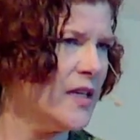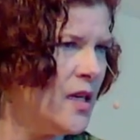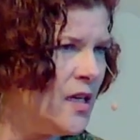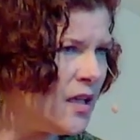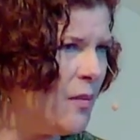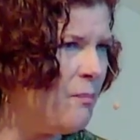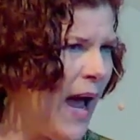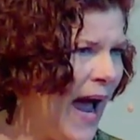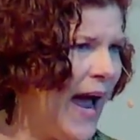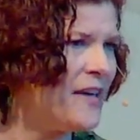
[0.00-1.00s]

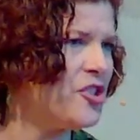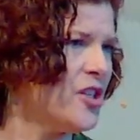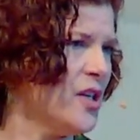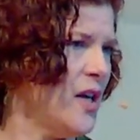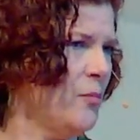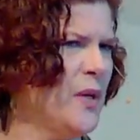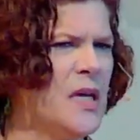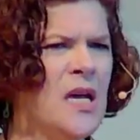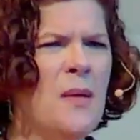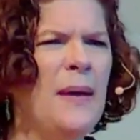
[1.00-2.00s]
compassion and we
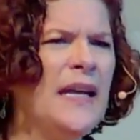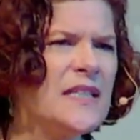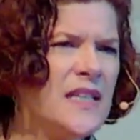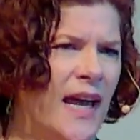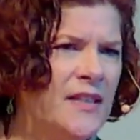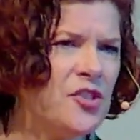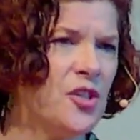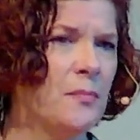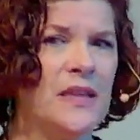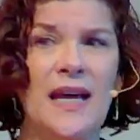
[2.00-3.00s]
pay attention,
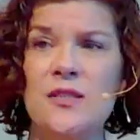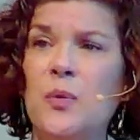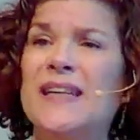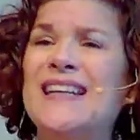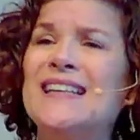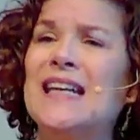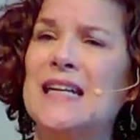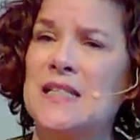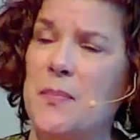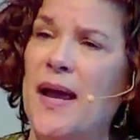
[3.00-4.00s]
but that's what healing
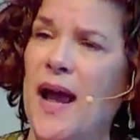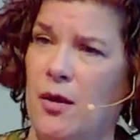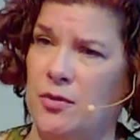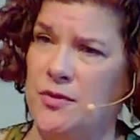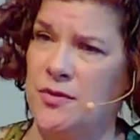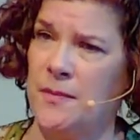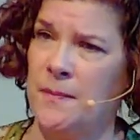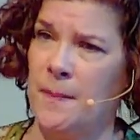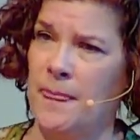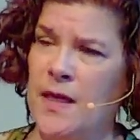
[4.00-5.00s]
is about.
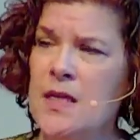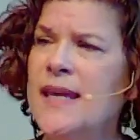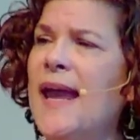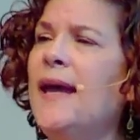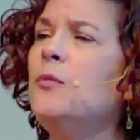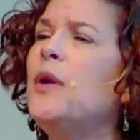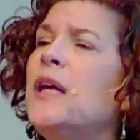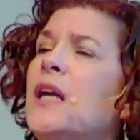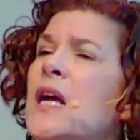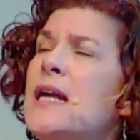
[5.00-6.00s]
Can
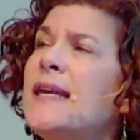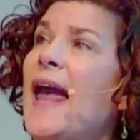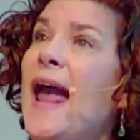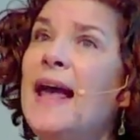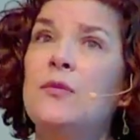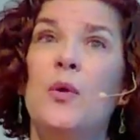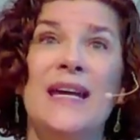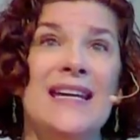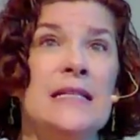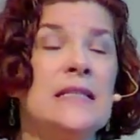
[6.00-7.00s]
we
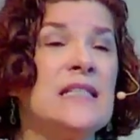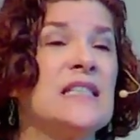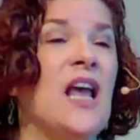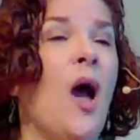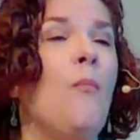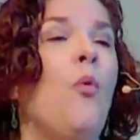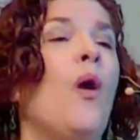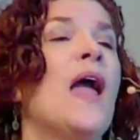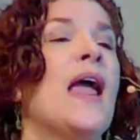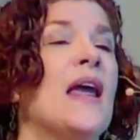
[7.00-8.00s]
in some
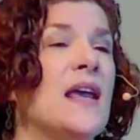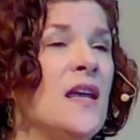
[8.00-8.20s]
way